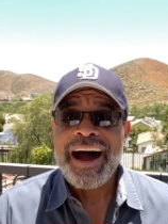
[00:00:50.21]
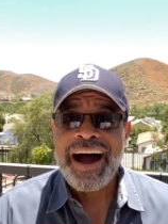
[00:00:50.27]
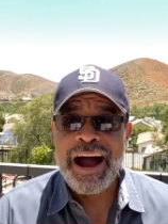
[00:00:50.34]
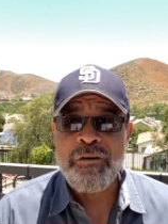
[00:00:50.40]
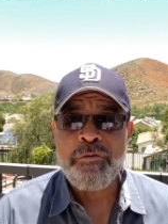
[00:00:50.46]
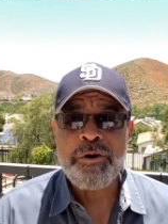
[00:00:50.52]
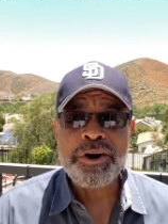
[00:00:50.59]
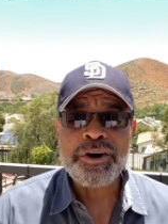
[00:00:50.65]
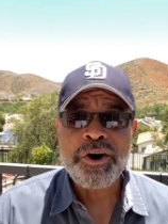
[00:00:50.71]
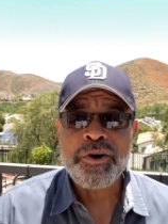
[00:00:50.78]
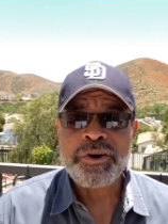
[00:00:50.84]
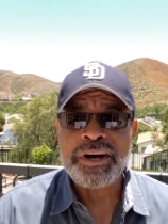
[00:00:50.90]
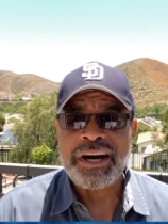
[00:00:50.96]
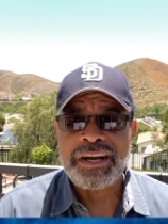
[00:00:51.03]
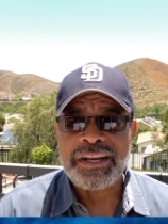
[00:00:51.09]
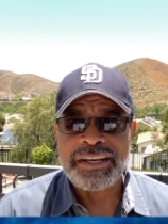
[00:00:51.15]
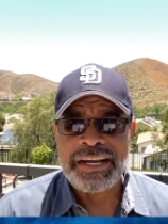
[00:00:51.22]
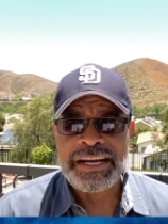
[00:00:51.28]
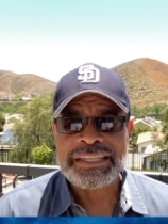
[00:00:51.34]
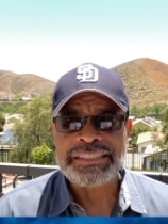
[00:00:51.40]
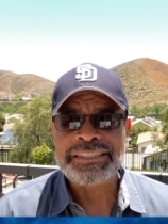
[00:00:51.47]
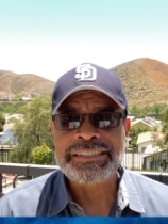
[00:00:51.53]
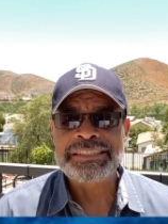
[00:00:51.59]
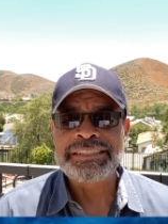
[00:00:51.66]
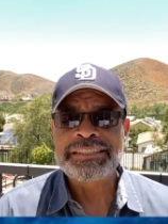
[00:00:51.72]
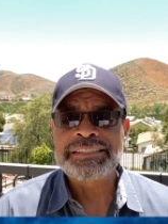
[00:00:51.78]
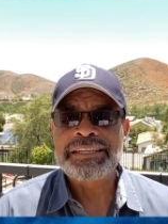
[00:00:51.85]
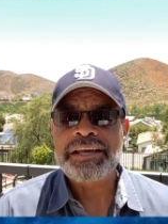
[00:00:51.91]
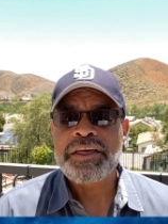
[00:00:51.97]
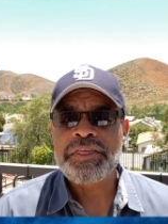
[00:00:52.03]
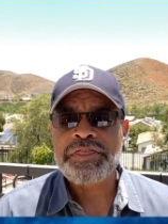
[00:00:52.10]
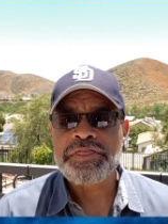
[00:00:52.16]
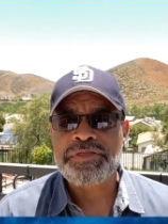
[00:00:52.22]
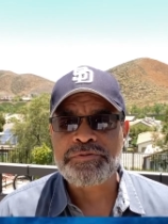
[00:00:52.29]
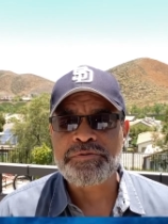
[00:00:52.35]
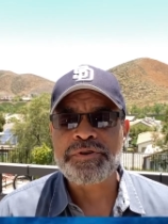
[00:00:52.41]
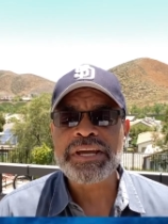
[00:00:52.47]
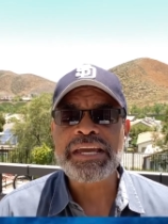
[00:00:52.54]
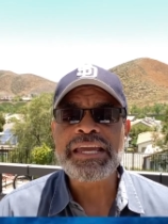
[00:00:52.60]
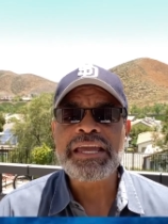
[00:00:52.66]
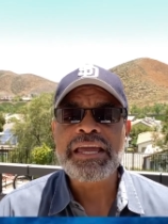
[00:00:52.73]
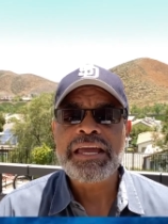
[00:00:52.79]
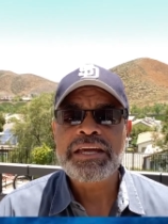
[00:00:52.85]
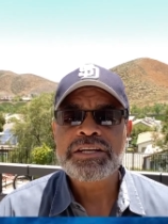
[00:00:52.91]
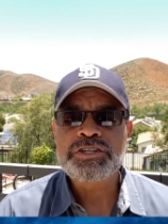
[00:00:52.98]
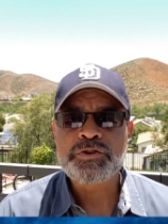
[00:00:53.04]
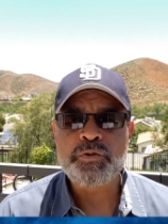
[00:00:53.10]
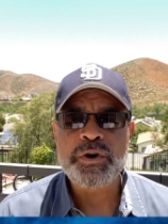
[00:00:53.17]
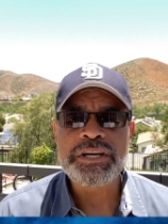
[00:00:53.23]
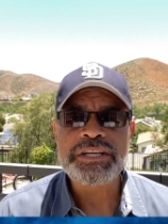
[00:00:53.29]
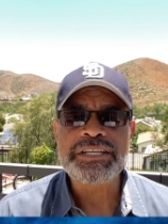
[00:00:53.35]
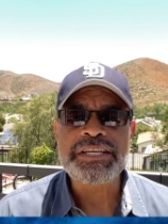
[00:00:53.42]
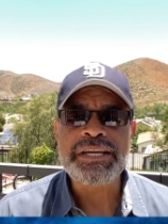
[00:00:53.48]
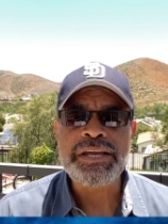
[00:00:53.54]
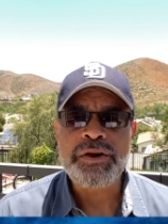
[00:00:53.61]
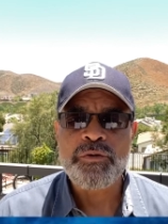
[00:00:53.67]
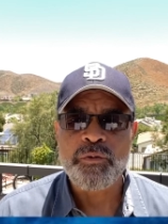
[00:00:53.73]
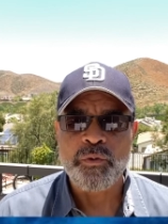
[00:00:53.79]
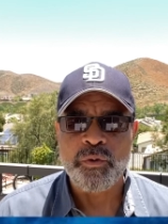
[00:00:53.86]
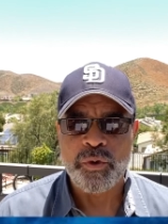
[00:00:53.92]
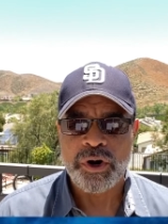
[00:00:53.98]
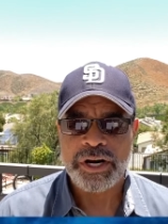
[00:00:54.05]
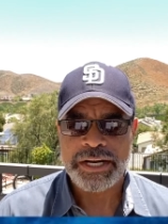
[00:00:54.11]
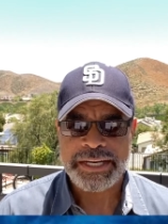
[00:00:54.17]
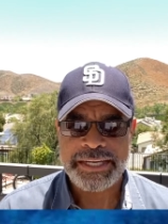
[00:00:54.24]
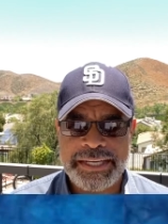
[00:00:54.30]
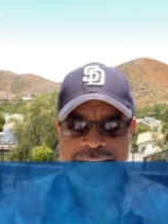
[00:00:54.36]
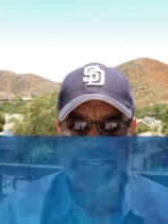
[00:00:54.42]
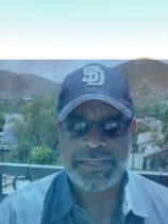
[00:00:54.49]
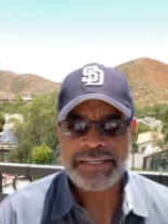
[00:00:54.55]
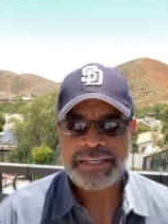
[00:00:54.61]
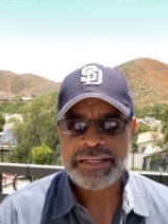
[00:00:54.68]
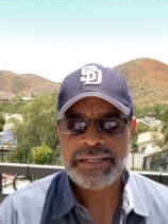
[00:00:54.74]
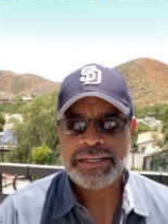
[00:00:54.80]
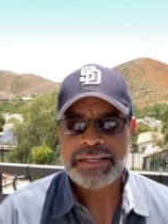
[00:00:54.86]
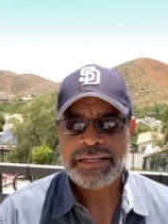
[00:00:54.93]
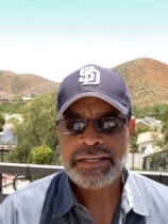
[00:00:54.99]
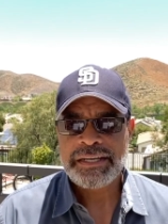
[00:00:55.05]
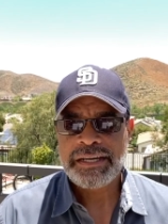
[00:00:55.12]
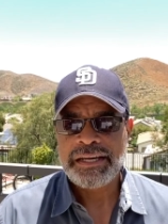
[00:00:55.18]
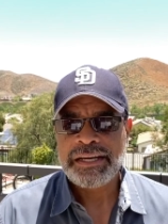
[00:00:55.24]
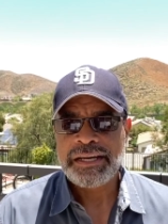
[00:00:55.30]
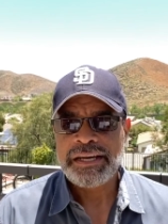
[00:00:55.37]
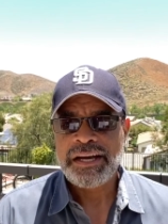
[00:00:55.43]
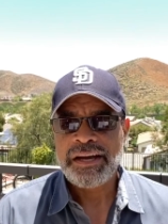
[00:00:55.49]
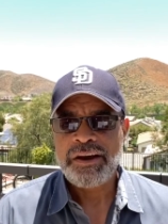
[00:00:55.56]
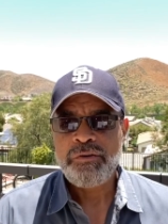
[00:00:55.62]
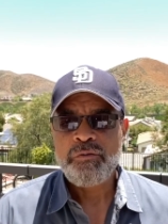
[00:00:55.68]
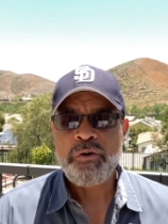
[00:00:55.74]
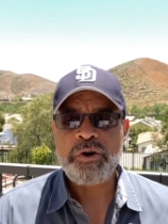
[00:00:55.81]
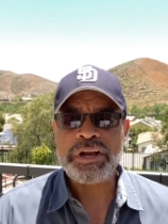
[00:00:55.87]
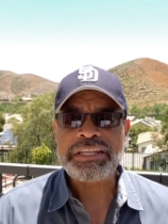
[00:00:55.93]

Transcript: I want to go to Colossians 3:21 where